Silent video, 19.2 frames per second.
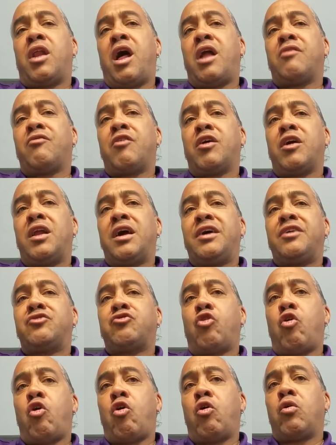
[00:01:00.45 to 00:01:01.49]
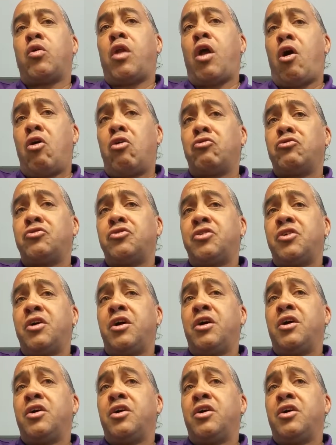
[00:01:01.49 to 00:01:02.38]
lot of our clans are lost.